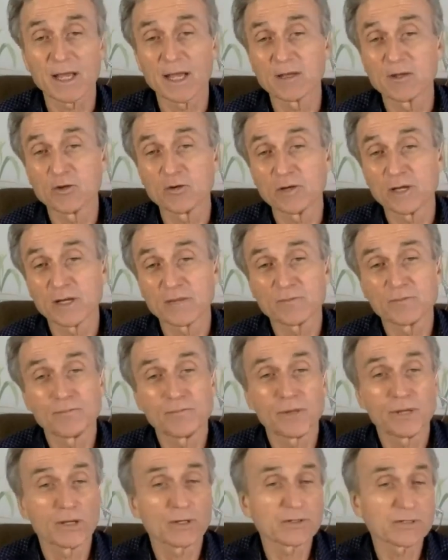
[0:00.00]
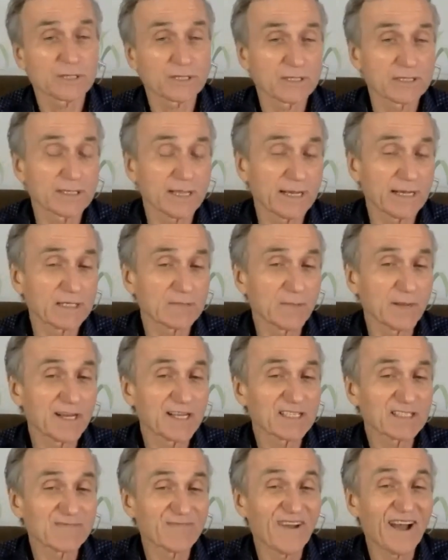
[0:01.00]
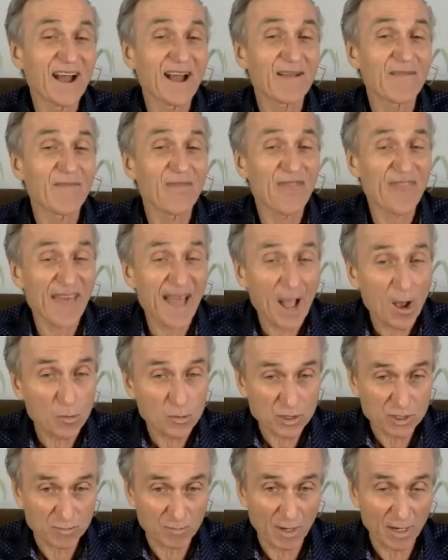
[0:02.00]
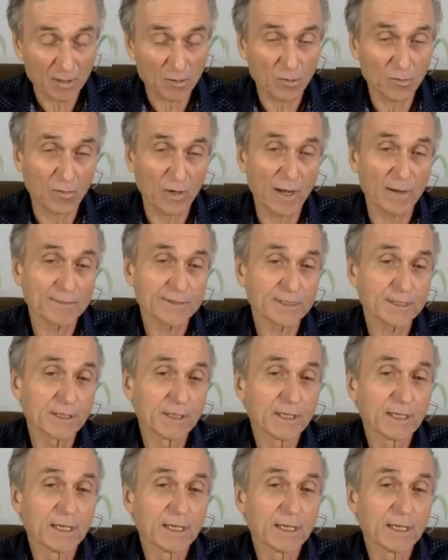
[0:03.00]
and you get pills that contain as many as 5,000 micrograms.